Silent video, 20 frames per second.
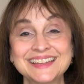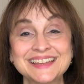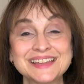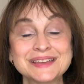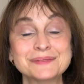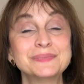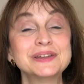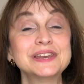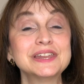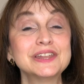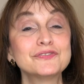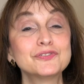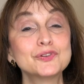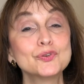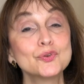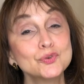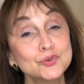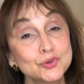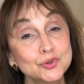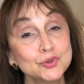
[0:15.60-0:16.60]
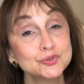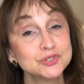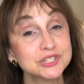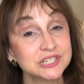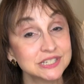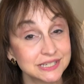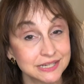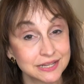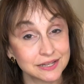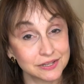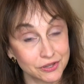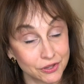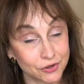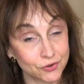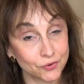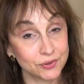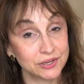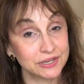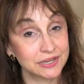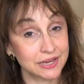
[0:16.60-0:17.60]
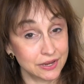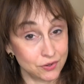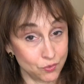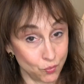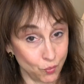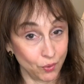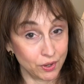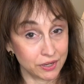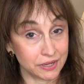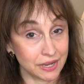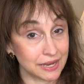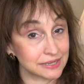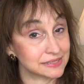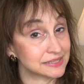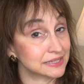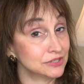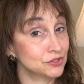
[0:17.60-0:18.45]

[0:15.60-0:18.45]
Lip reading: But if you're new to decluttering and organizing,